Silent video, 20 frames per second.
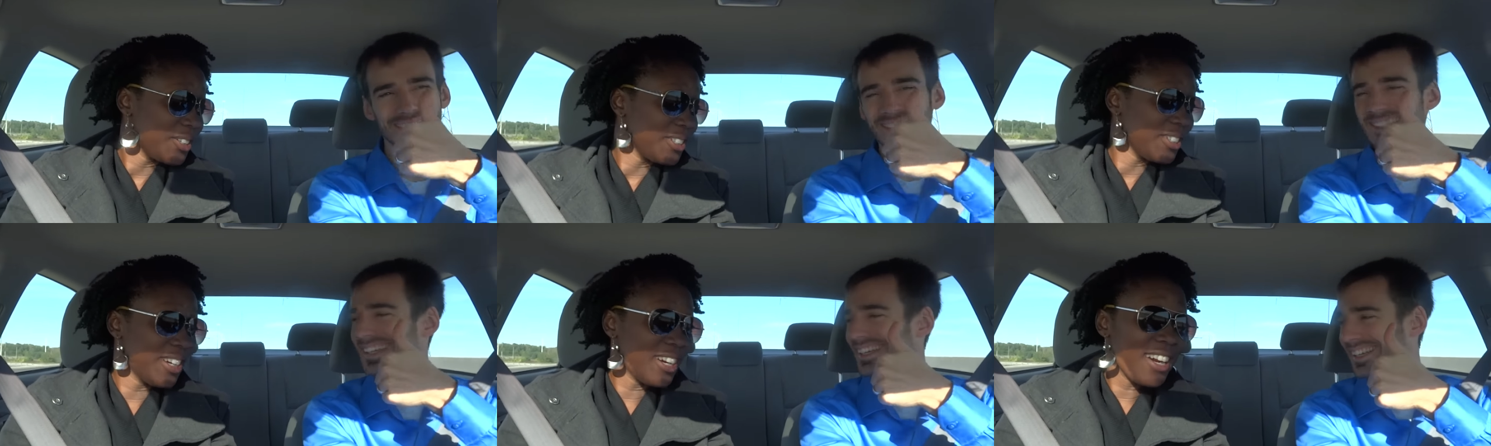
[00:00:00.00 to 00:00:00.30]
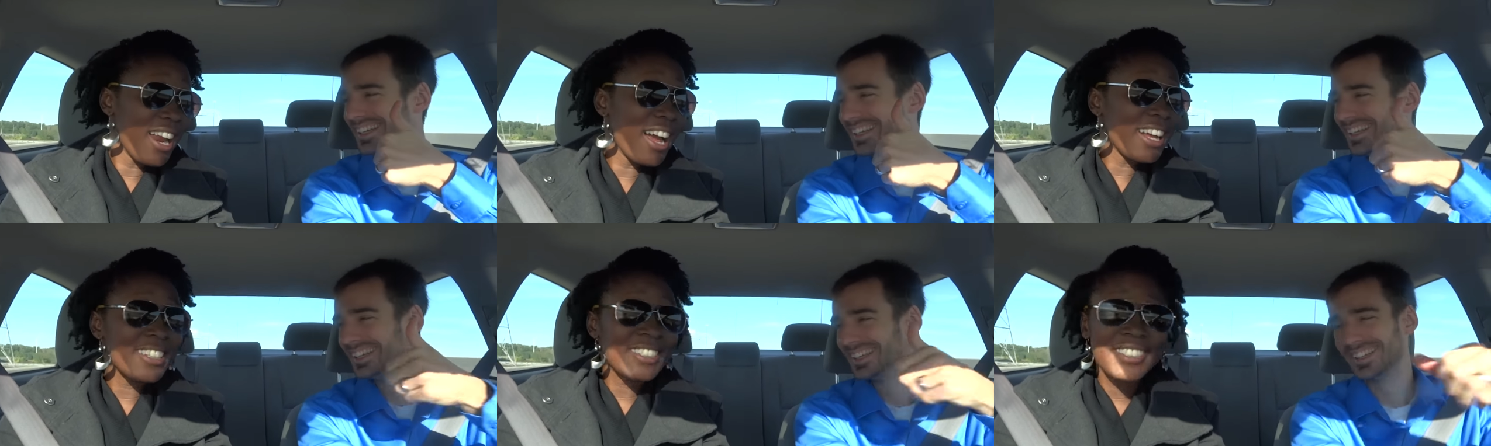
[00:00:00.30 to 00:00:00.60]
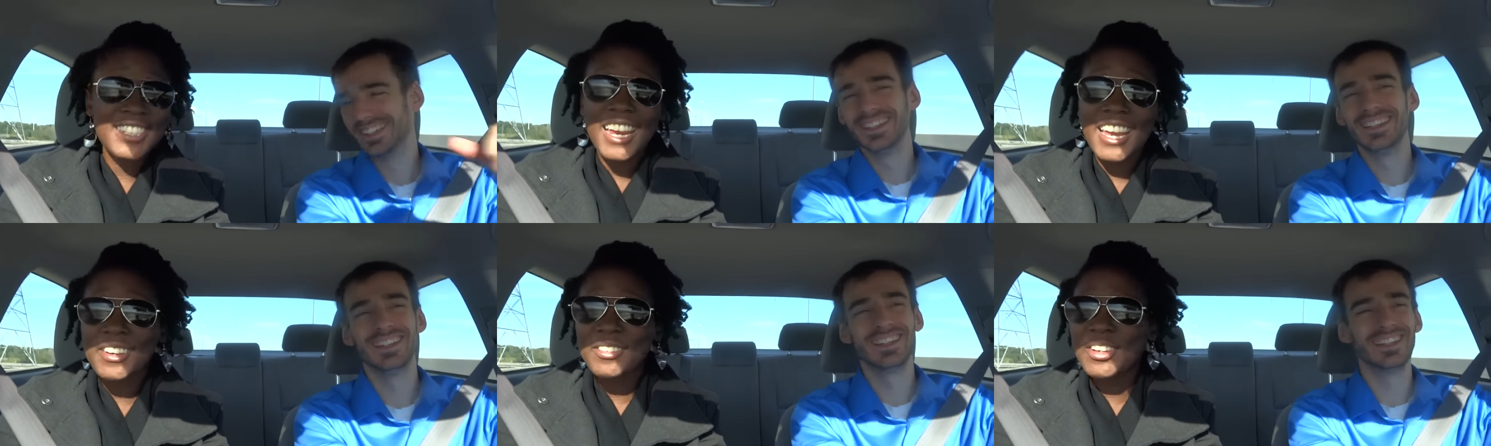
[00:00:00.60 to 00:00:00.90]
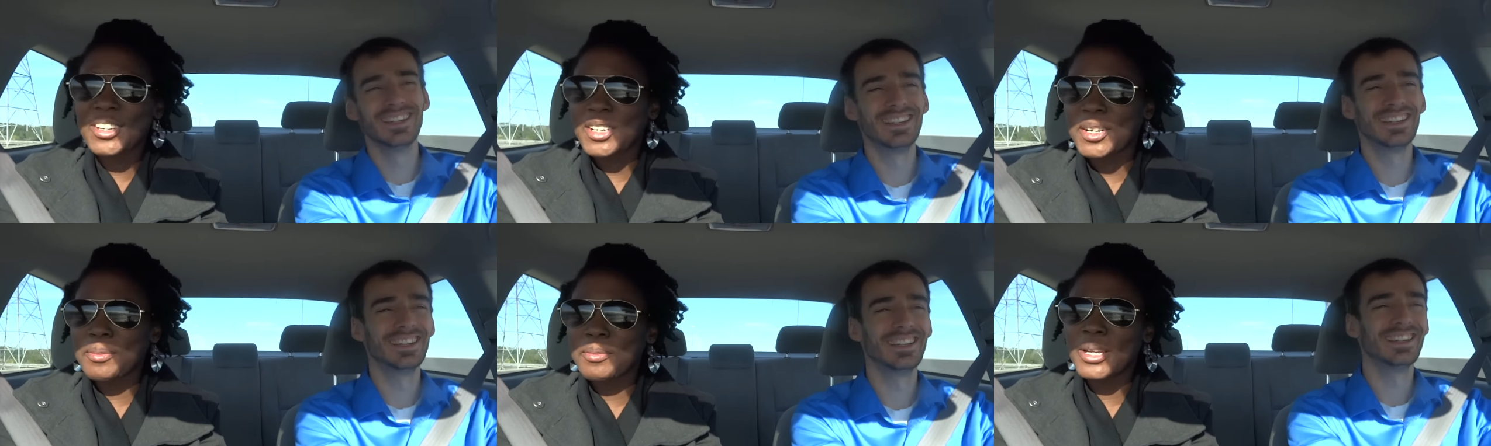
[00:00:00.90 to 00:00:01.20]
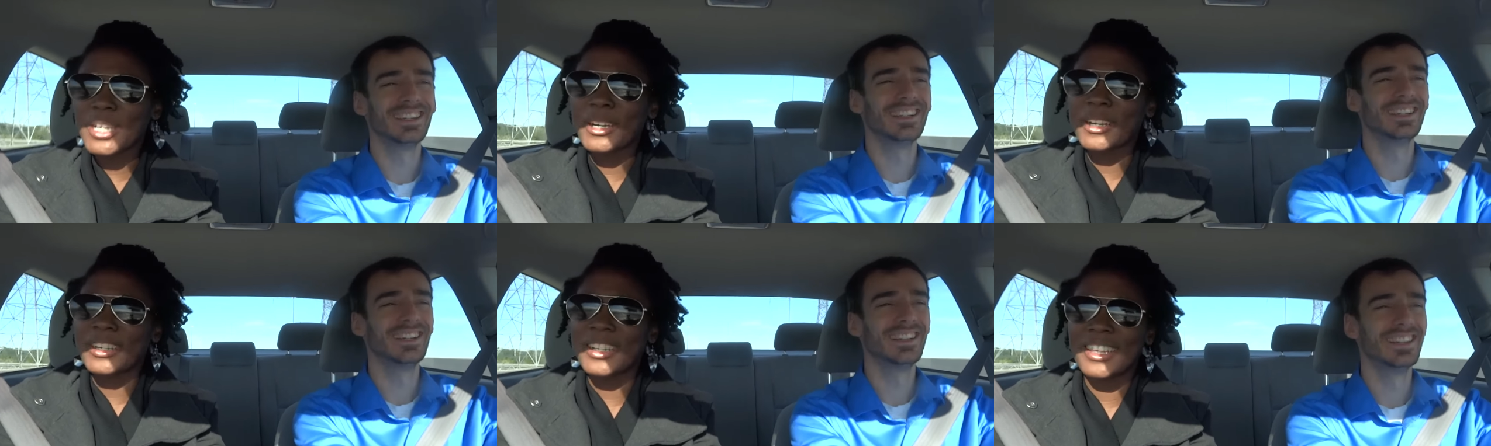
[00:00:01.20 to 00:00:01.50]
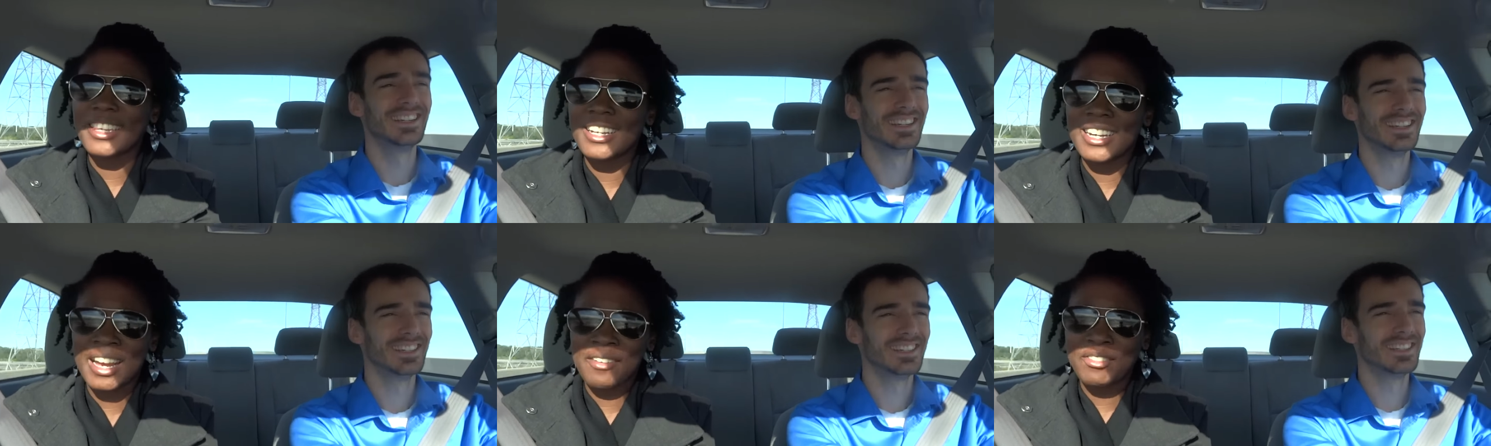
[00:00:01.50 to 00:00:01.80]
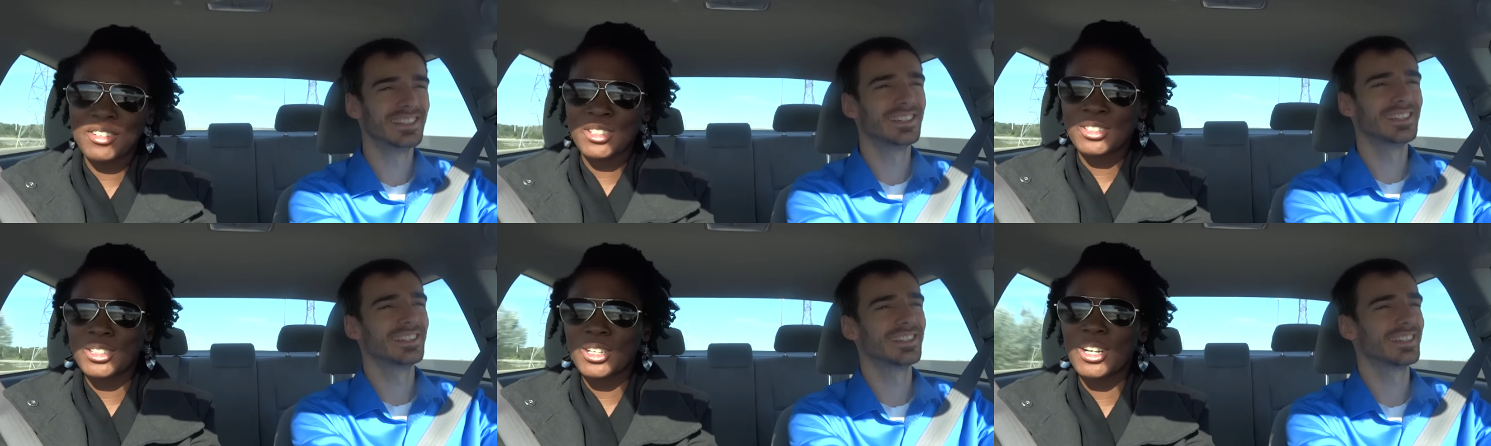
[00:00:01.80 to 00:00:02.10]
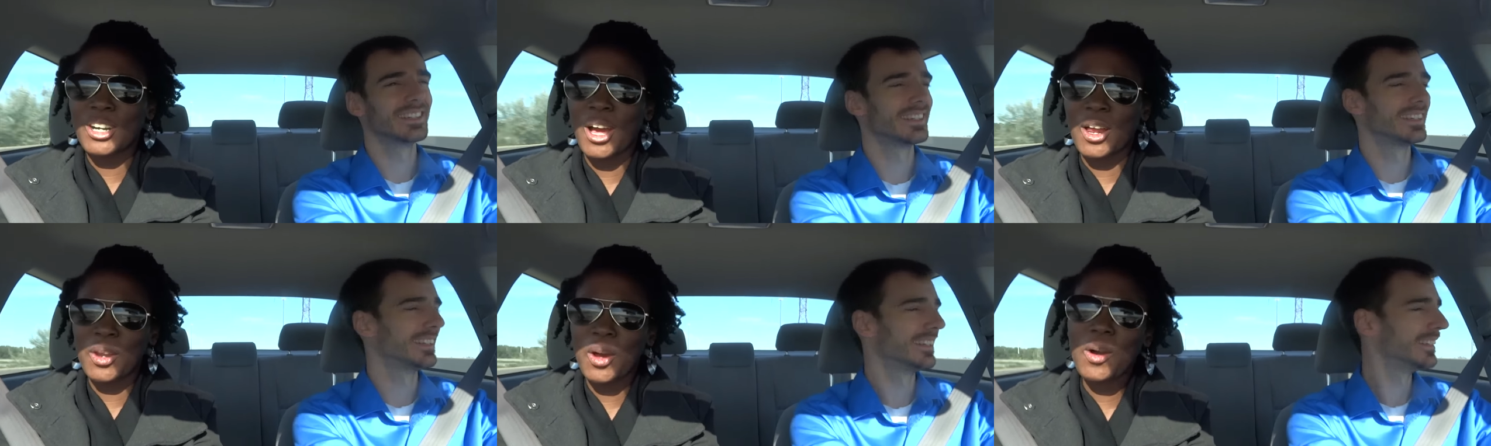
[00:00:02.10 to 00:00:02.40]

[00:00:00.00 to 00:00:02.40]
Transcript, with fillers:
Speaker 1: You're not shaving your beard and then having to start all